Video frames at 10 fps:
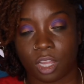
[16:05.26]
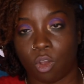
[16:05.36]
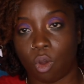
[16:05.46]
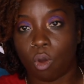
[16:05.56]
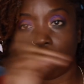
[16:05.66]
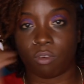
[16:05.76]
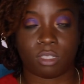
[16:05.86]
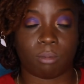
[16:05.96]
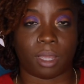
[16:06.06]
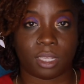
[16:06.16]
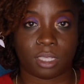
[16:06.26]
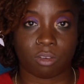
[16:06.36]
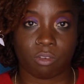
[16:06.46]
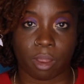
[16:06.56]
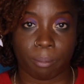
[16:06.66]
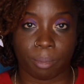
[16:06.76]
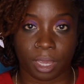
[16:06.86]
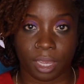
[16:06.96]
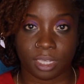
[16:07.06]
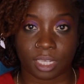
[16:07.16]
Go over to my Instagram
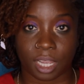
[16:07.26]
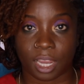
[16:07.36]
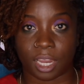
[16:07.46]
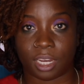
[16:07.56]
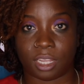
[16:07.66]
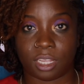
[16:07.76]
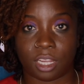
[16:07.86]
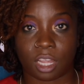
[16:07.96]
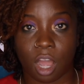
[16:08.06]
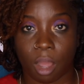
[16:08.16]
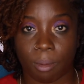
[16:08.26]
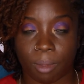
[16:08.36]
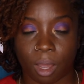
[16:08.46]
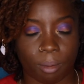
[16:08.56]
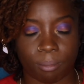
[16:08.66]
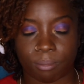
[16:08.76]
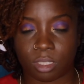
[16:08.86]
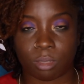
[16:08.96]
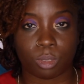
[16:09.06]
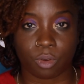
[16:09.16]
page and
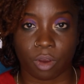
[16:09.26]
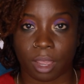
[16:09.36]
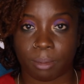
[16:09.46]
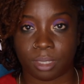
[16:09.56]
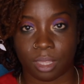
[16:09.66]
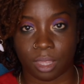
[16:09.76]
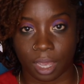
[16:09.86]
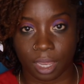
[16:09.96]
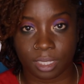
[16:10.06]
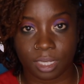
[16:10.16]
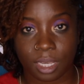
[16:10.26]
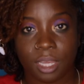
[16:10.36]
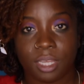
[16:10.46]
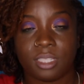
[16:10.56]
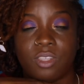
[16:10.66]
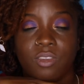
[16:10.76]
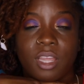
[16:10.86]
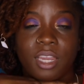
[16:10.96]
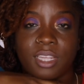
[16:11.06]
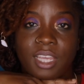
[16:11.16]
subscribe to that. See you
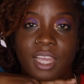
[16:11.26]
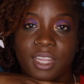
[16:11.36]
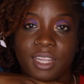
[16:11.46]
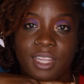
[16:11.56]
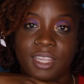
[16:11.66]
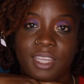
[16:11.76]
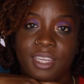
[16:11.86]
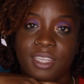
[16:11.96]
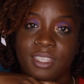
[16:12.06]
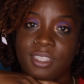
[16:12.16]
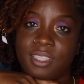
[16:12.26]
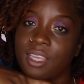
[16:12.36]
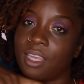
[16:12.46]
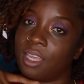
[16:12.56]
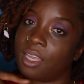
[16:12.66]
later, Tiger Lilies.